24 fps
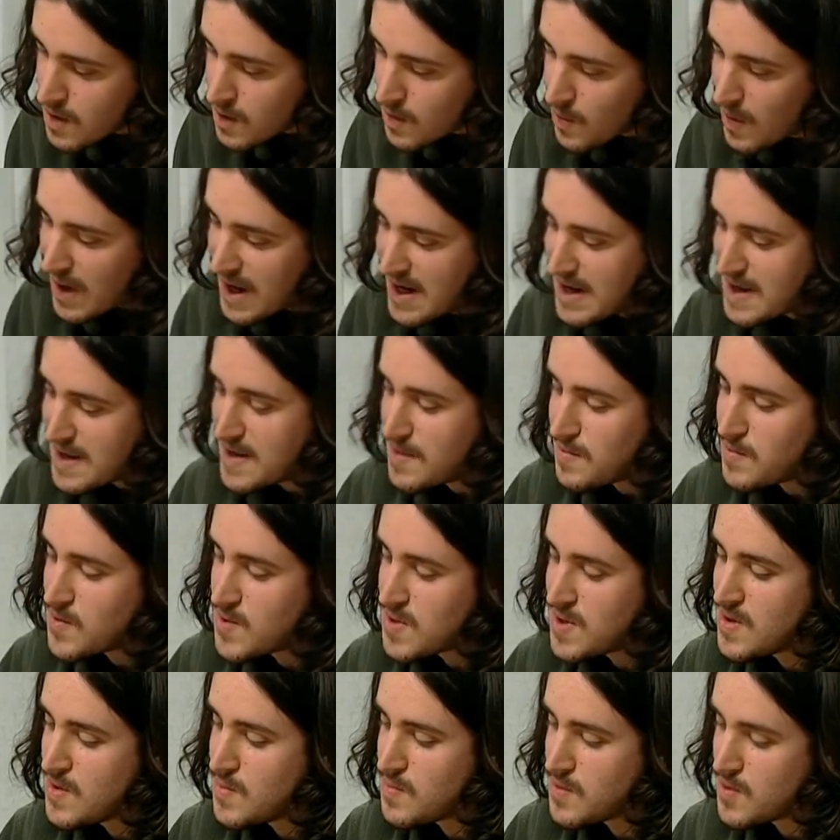well, in the
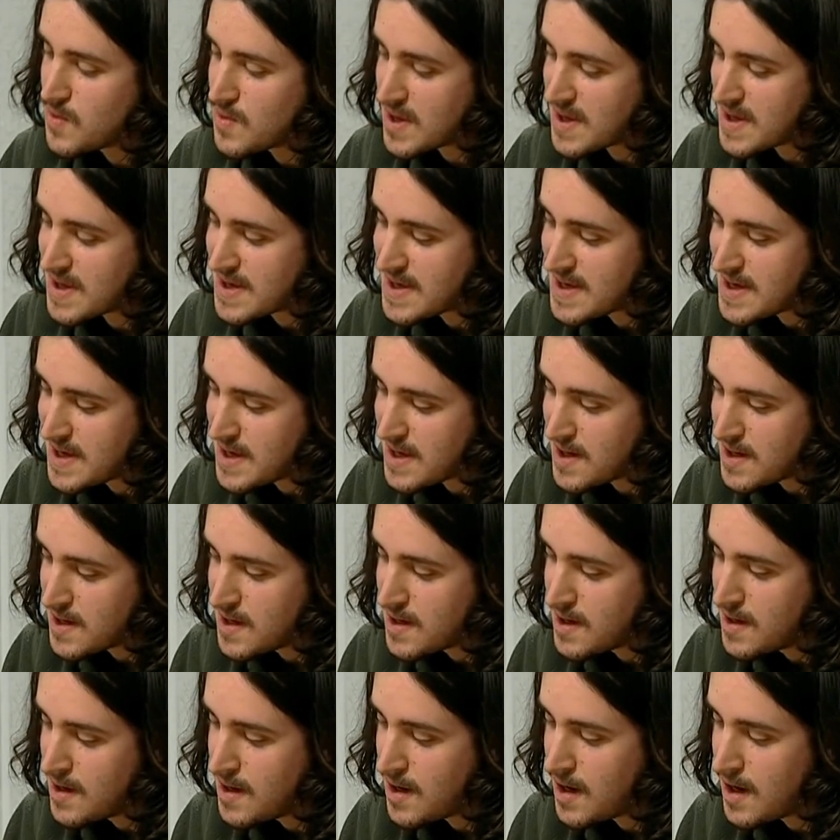museum you can see
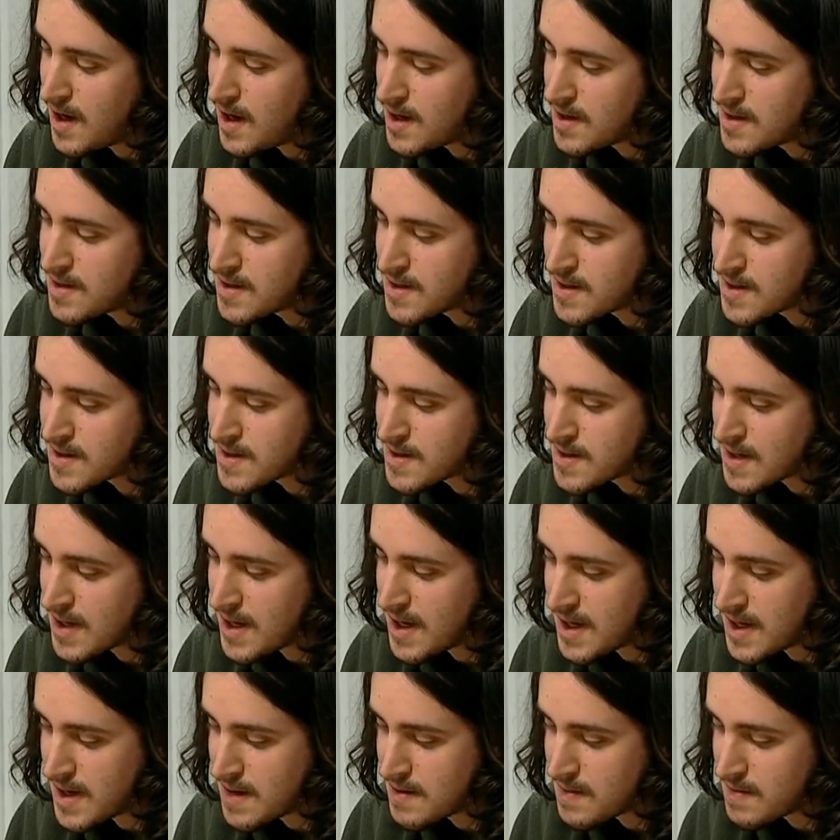arts
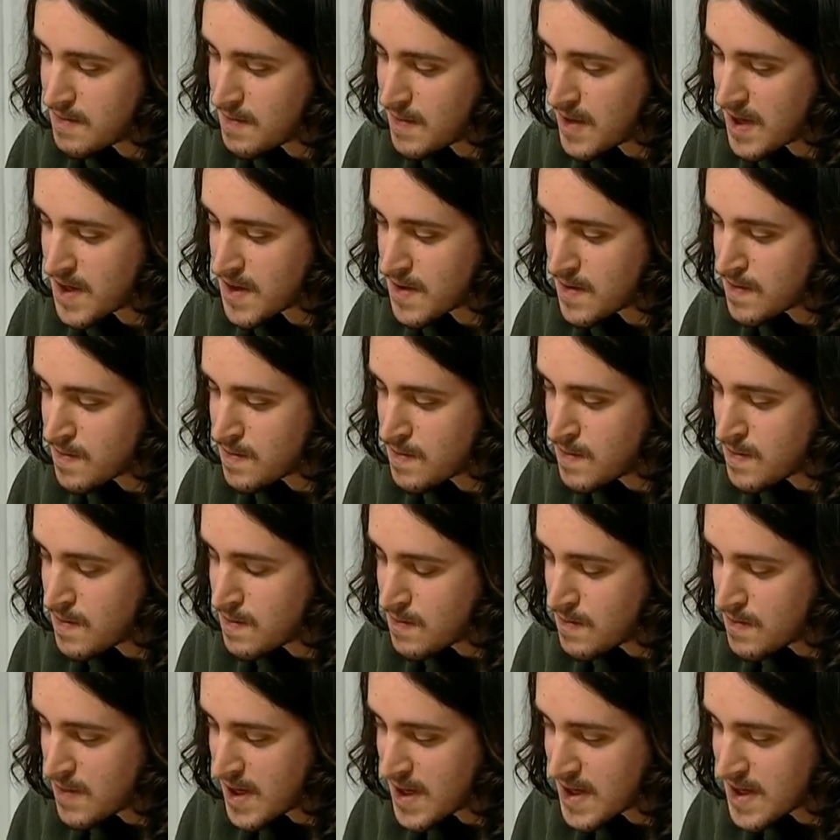and
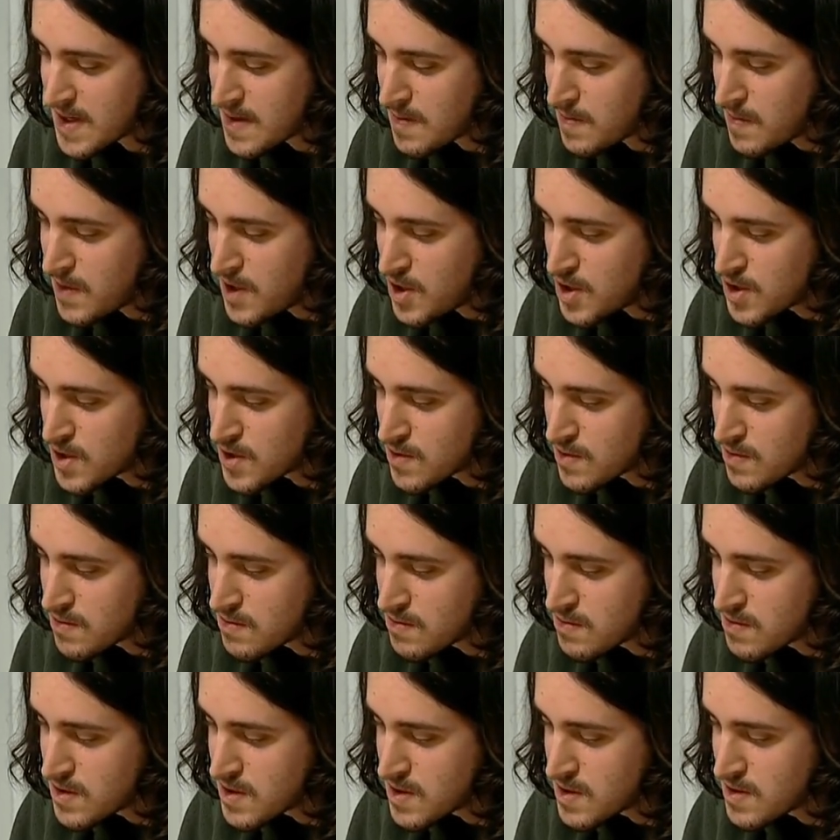
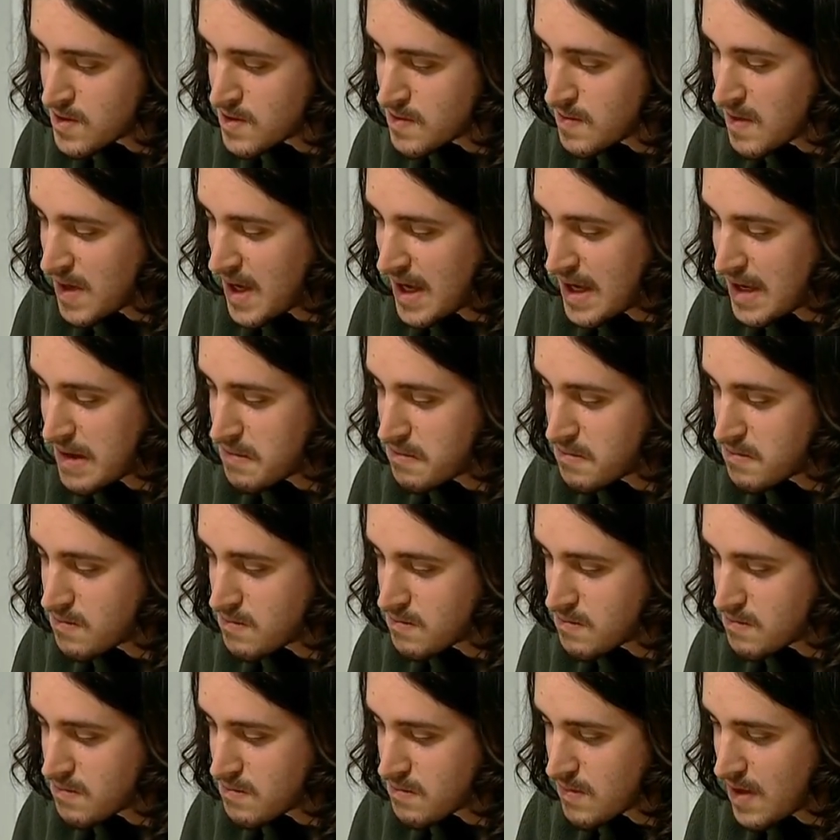exhibitions,
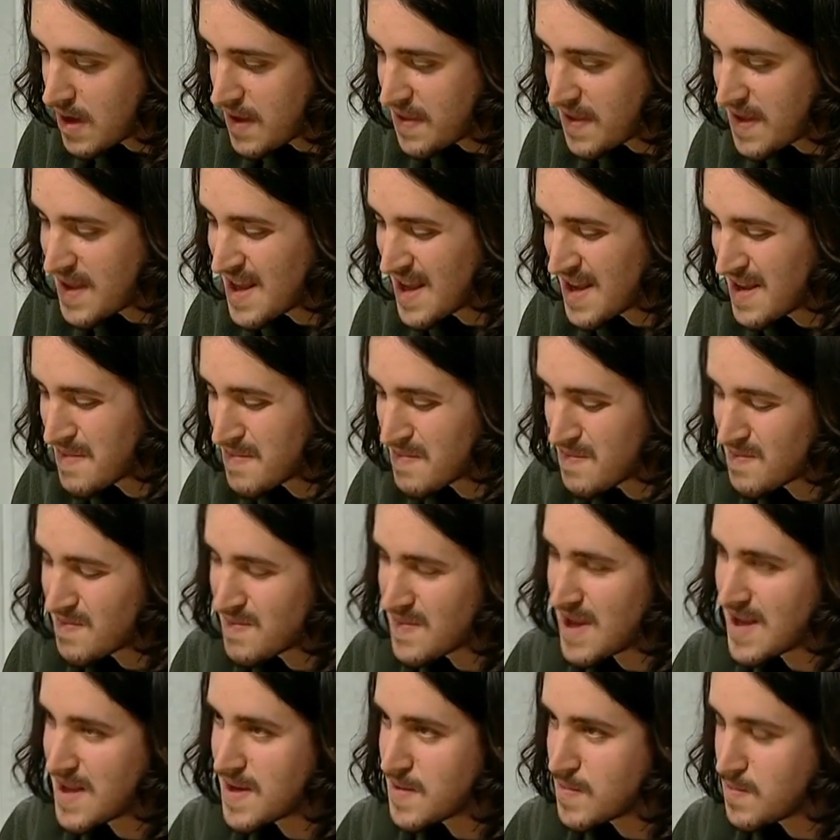and I think that
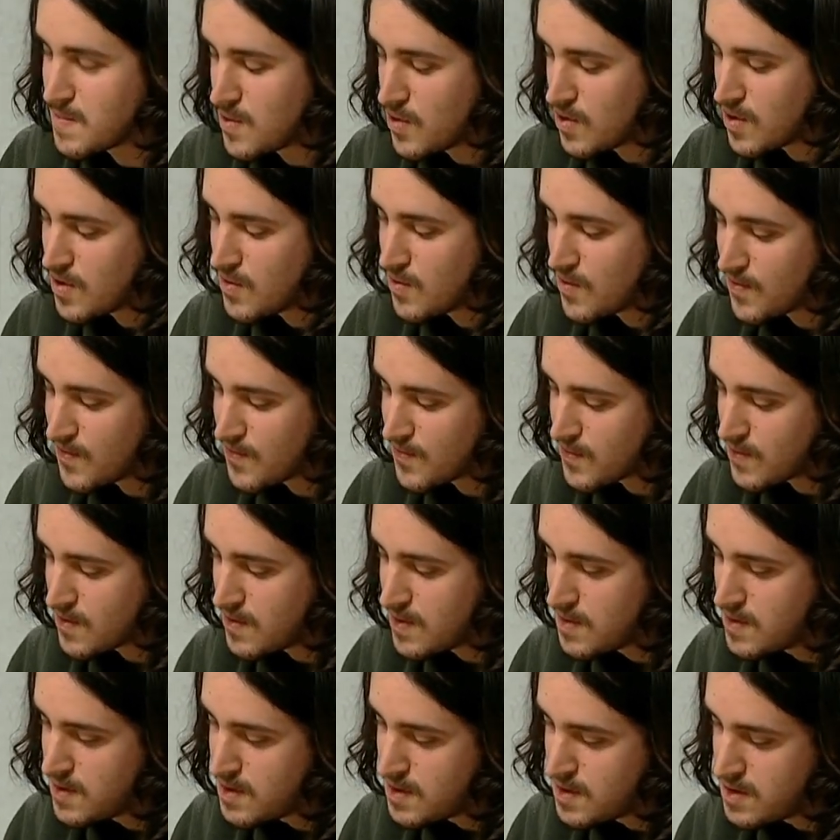that's more useful
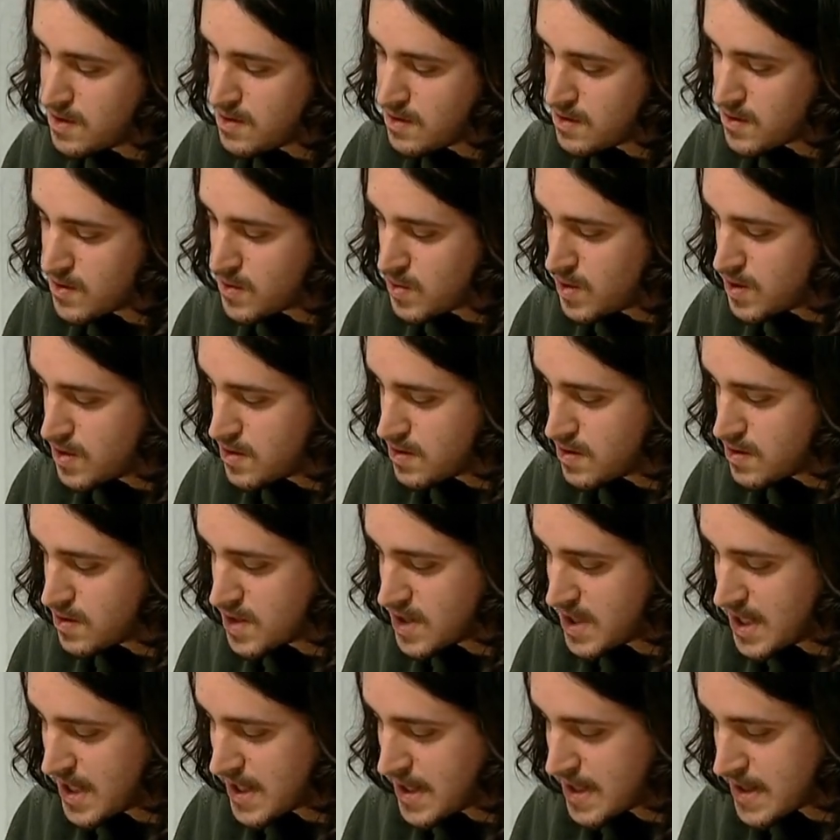to learn
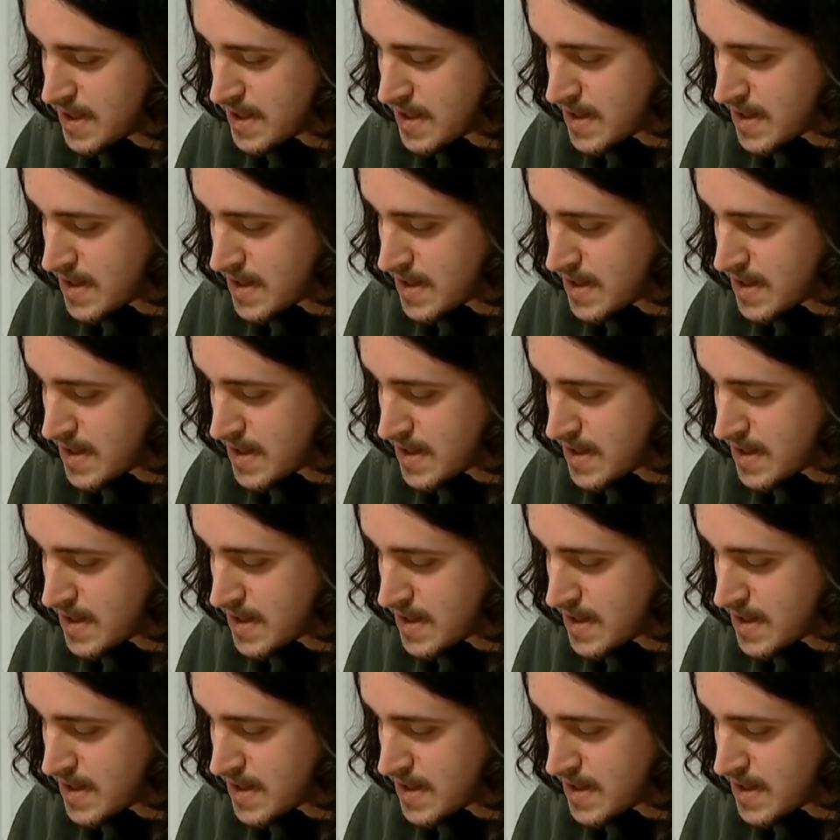that.